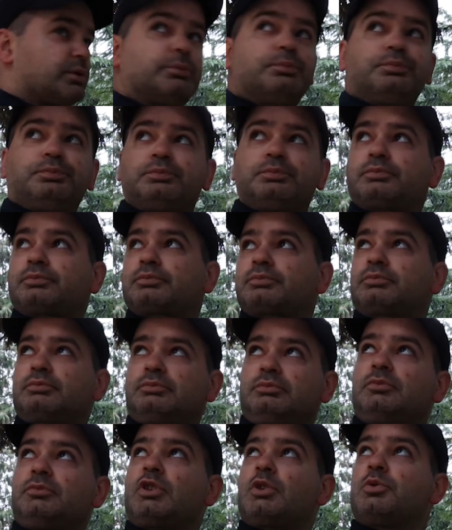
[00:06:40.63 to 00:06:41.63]
uh,
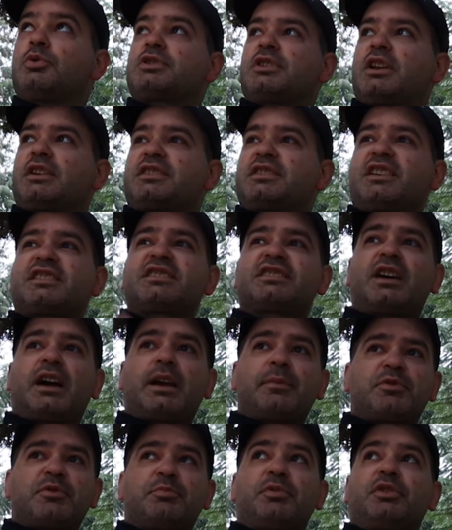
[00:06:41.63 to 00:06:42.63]
was like six
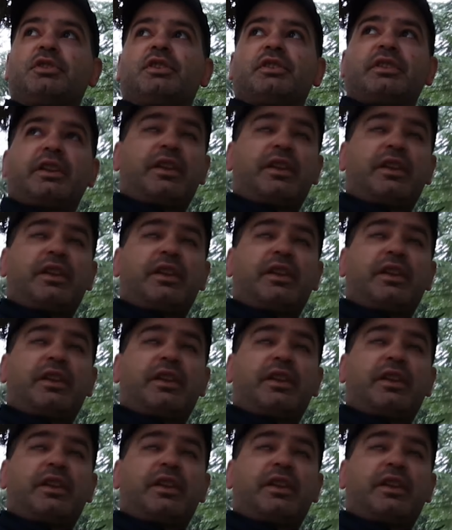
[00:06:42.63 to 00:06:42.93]
times bigger